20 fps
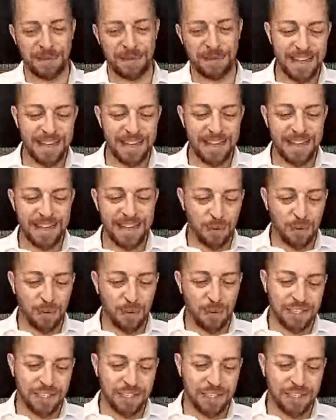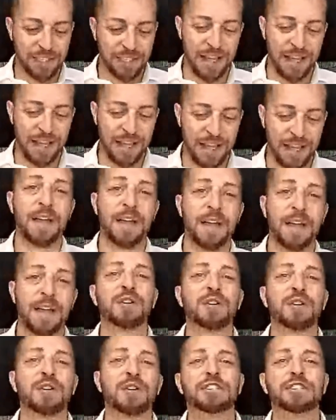but so what is this?
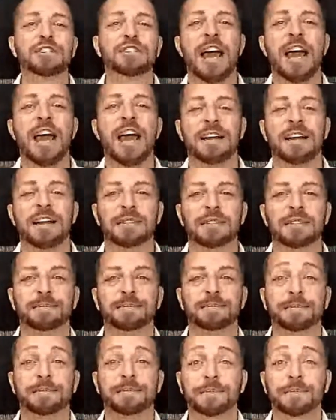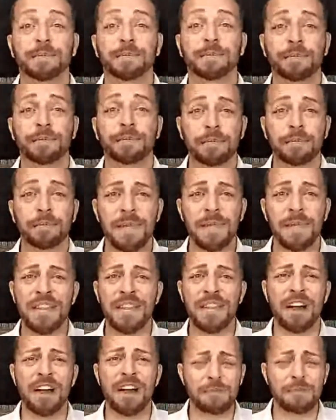If you're in China,
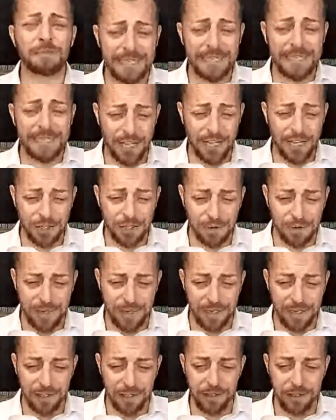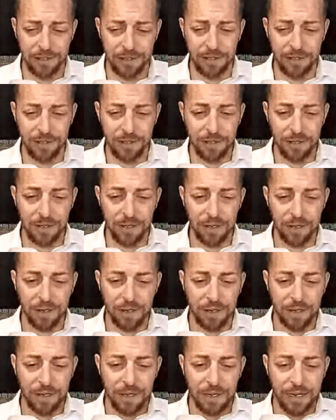the government tells you this.
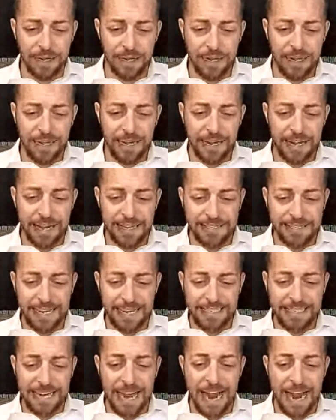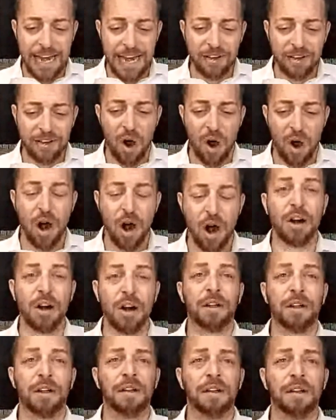It's it's kind of
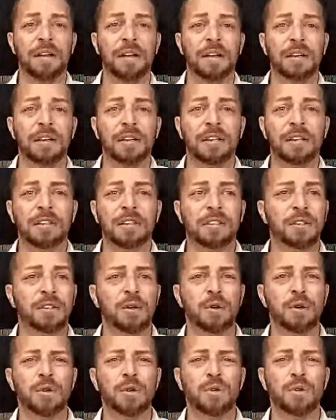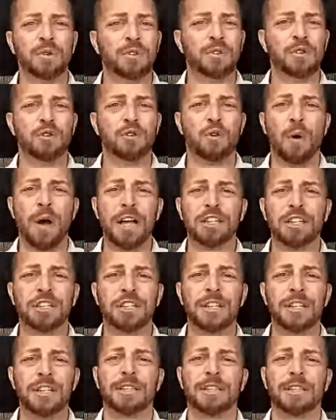hard to to
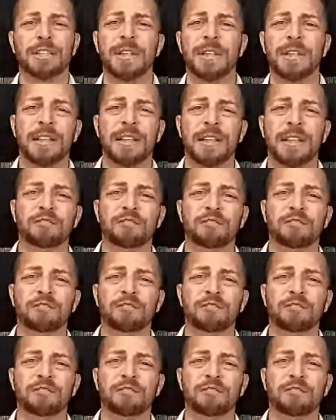question this. I mean, the,